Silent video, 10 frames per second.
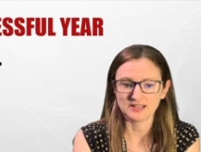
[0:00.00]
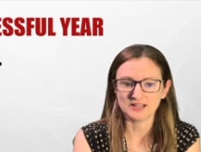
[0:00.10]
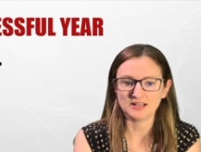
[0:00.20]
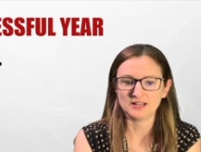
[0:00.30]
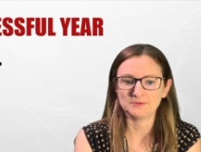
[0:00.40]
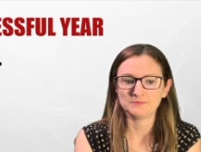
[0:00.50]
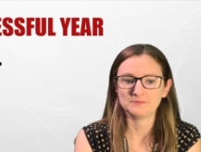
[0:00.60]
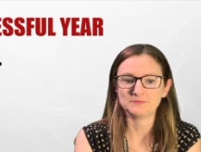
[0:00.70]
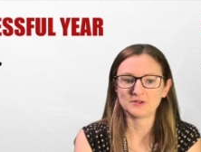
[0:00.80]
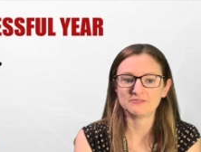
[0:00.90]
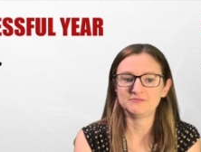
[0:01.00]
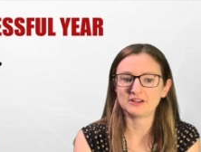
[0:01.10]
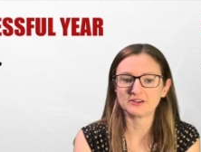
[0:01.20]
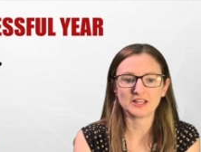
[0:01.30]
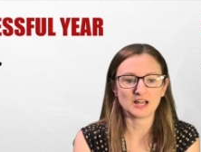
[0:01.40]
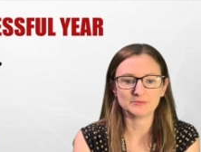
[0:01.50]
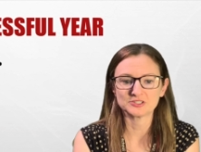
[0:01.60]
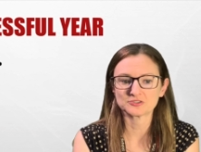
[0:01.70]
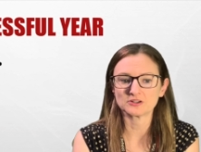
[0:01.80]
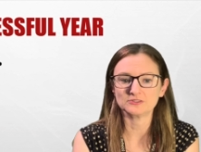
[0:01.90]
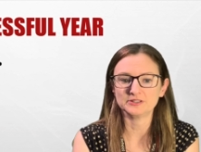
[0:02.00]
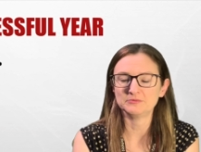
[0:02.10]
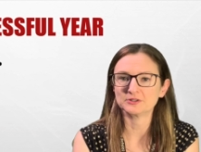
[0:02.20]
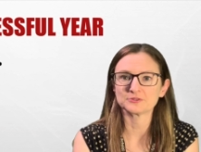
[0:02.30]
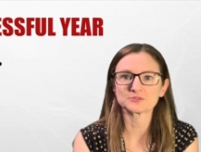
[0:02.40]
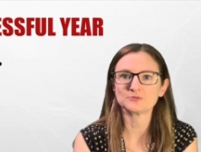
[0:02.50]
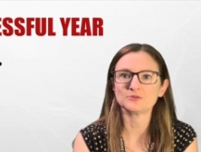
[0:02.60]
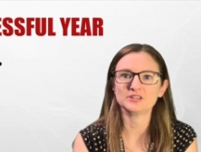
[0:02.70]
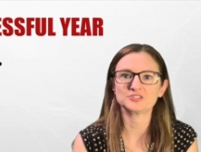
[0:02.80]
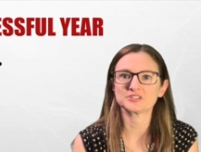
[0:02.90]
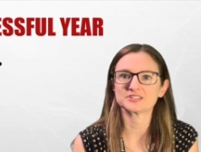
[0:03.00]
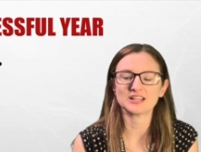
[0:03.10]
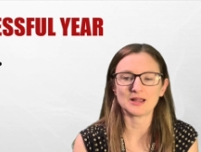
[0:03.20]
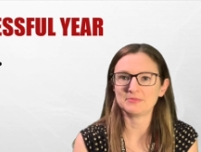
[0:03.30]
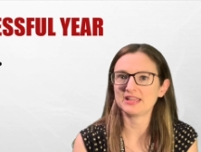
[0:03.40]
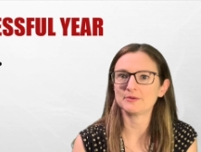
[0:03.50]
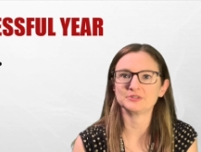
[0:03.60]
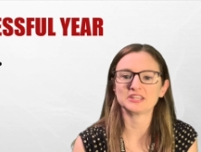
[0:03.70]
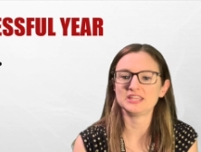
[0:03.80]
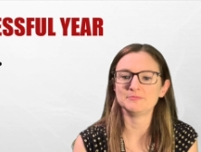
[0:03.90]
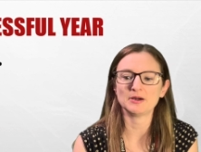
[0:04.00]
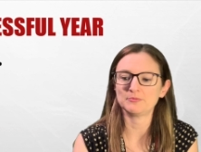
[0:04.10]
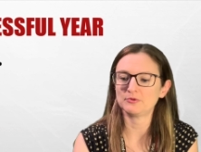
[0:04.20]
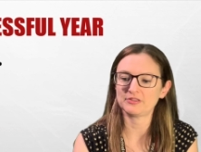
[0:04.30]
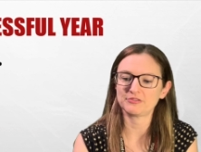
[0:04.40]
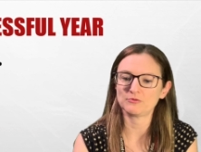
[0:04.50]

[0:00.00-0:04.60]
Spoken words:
A very common struggle in middle school is just not being able to keep up with